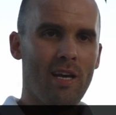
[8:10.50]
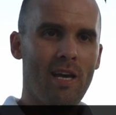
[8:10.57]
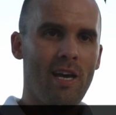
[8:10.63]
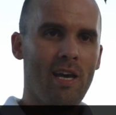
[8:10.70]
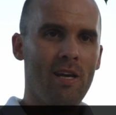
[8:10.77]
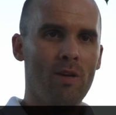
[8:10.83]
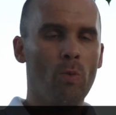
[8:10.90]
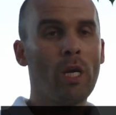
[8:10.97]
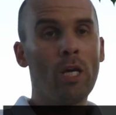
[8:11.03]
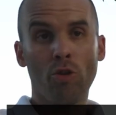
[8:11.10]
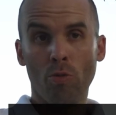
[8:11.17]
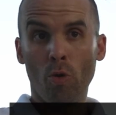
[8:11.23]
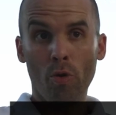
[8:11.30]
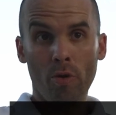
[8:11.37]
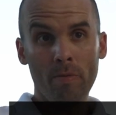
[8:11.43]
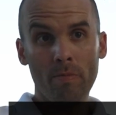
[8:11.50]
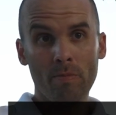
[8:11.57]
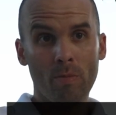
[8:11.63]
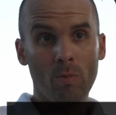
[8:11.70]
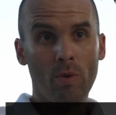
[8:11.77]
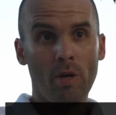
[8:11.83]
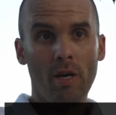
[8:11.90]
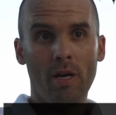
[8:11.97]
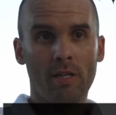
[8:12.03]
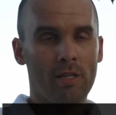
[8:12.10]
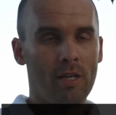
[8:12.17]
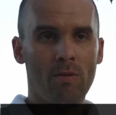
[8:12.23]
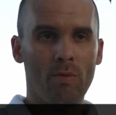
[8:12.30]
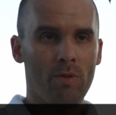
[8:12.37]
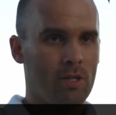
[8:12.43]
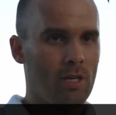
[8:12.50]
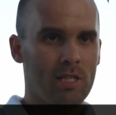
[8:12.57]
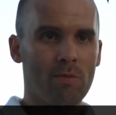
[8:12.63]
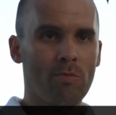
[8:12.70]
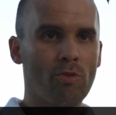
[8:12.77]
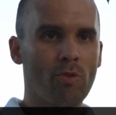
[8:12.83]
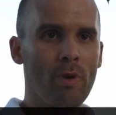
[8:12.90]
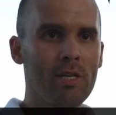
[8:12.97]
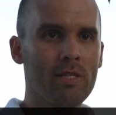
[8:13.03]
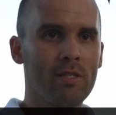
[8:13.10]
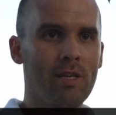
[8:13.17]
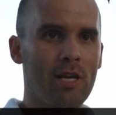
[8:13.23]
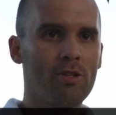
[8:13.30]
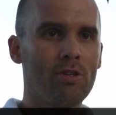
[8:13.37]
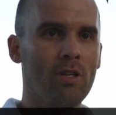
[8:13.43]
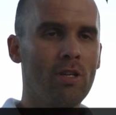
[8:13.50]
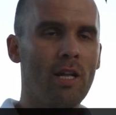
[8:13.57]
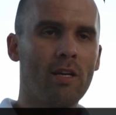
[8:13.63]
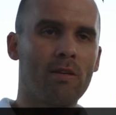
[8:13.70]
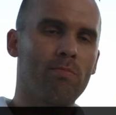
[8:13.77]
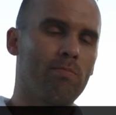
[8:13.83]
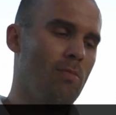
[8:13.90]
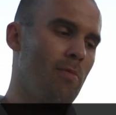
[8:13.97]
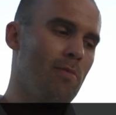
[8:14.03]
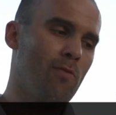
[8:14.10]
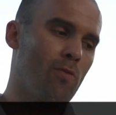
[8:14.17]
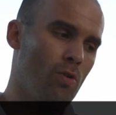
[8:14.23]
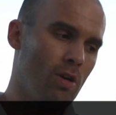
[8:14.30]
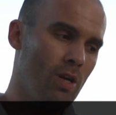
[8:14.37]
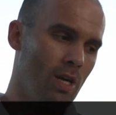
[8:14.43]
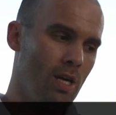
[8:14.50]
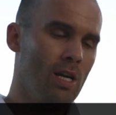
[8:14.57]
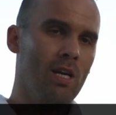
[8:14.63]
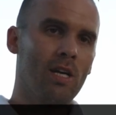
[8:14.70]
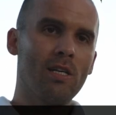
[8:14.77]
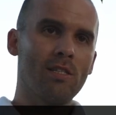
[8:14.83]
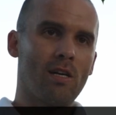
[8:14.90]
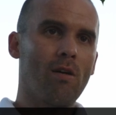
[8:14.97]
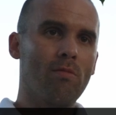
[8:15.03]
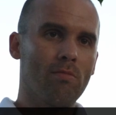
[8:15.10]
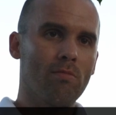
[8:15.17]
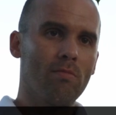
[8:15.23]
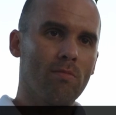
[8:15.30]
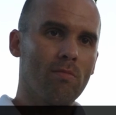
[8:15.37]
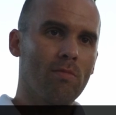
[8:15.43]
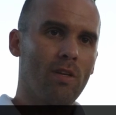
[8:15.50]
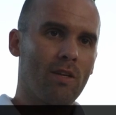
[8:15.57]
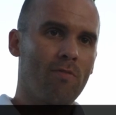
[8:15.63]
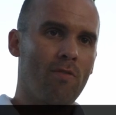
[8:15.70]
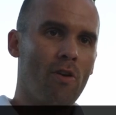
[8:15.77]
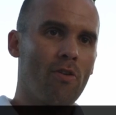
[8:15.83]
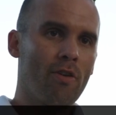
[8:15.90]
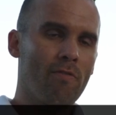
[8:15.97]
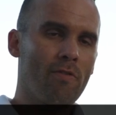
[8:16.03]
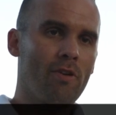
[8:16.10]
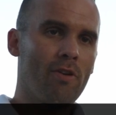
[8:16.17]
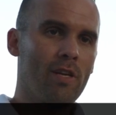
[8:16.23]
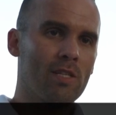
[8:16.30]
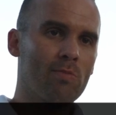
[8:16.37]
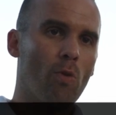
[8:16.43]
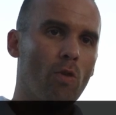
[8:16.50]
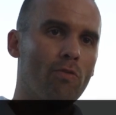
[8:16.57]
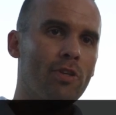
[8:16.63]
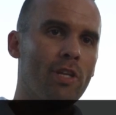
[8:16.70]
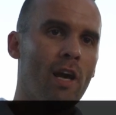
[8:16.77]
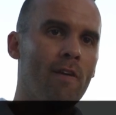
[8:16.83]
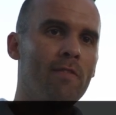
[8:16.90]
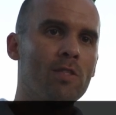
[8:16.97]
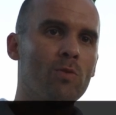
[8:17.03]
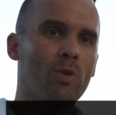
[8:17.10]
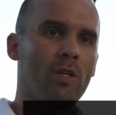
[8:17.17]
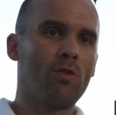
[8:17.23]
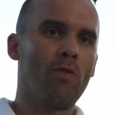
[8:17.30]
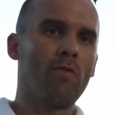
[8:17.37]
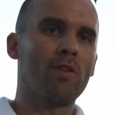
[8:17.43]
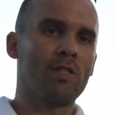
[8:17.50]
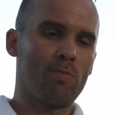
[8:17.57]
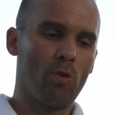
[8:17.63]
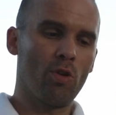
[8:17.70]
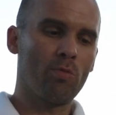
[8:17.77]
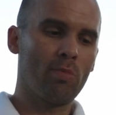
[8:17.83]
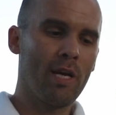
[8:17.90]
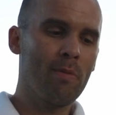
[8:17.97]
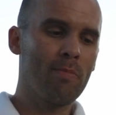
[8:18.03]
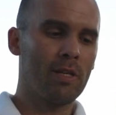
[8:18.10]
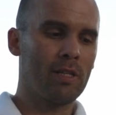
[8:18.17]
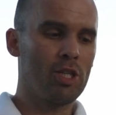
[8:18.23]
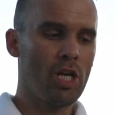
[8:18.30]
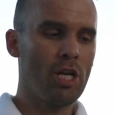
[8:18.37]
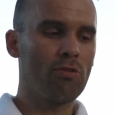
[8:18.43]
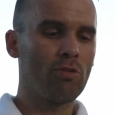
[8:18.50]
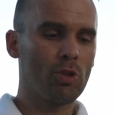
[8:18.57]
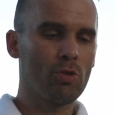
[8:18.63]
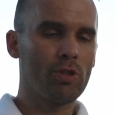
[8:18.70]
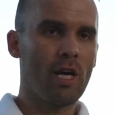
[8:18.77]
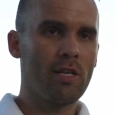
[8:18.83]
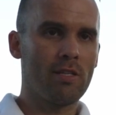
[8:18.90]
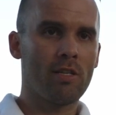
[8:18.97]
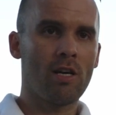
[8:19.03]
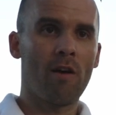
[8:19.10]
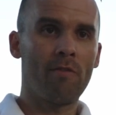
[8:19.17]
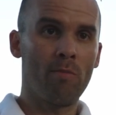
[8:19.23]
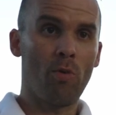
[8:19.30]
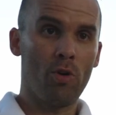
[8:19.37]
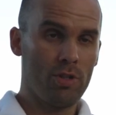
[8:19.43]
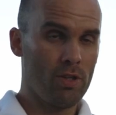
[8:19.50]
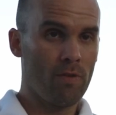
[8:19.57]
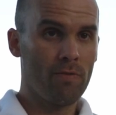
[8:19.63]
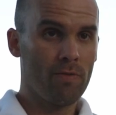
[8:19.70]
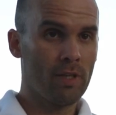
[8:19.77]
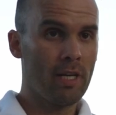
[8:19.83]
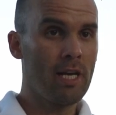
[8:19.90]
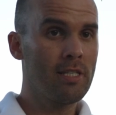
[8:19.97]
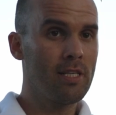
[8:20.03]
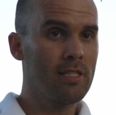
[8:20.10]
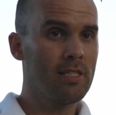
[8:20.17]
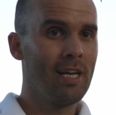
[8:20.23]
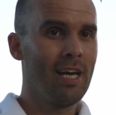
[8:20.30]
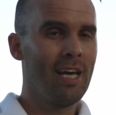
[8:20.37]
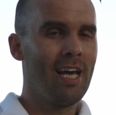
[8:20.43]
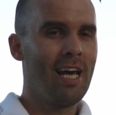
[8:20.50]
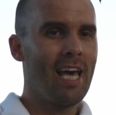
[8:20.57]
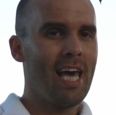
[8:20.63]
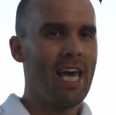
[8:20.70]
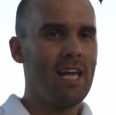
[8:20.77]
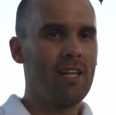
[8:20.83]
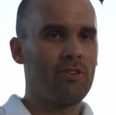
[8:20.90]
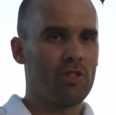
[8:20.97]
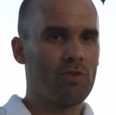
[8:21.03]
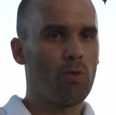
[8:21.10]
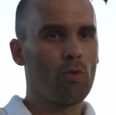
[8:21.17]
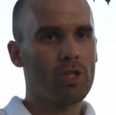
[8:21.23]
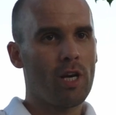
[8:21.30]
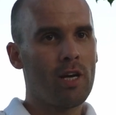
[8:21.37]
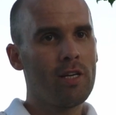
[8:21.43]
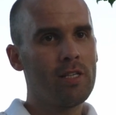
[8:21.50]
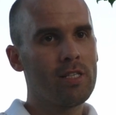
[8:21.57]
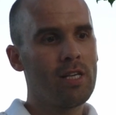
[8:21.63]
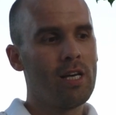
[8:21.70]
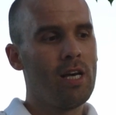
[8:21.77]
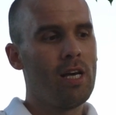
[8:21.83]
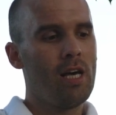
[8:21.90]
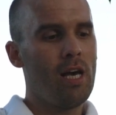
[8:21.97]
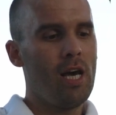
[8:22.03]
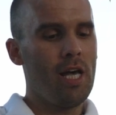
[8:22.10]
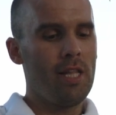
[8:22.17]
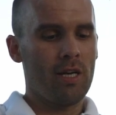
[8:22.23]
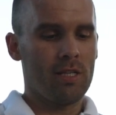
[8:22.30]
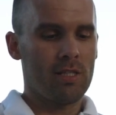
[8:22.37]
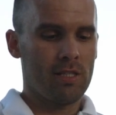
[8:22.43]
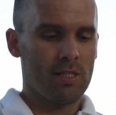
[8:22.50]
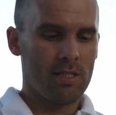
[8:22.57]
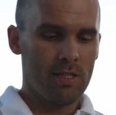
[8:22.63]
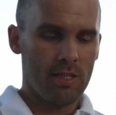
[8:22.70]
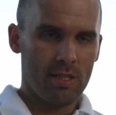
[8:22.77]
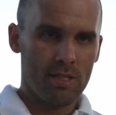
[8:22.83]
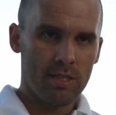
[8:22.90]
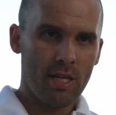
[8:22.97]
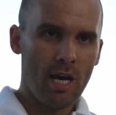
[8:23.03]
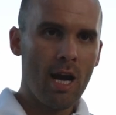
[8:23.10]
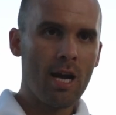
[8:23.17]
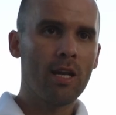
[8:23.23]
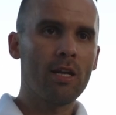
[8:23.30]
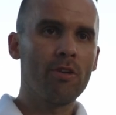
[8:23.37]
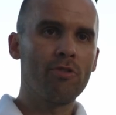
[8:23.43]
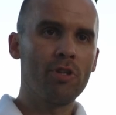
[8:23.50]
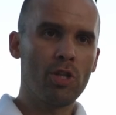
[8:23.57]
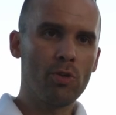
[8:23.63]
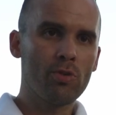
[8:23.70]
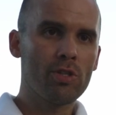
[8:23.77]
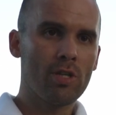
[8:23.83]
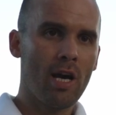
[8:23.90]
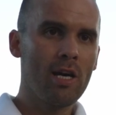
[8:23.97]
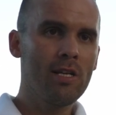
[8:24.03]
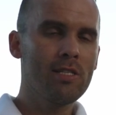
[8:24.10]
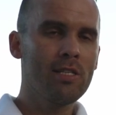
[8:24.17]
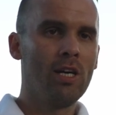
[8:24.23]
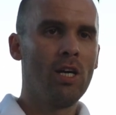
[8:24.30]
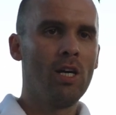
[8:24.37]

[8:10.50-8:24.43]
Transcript: and we can do more with custom request. Actually, like maybe for some like very small freedivers, we can do even a smaller blade. But in general, two sizes cover most of the cases. And there's full size and a slightly reduced size